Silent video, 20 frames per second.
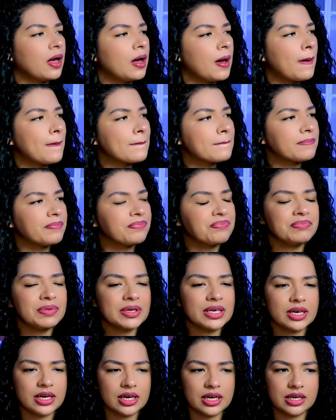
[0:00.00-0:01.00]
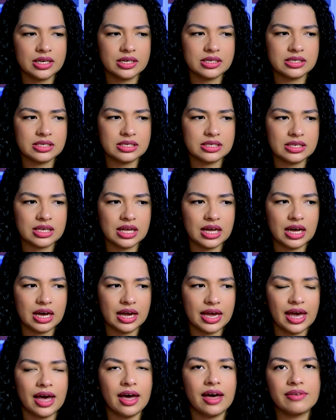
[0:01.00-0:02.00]
um, because
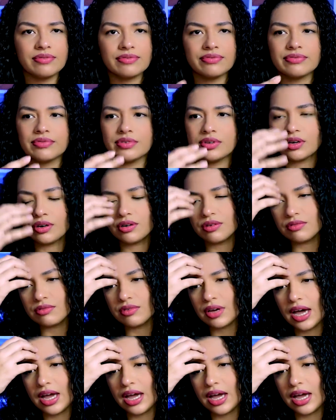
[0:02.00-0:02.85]
I have, you know,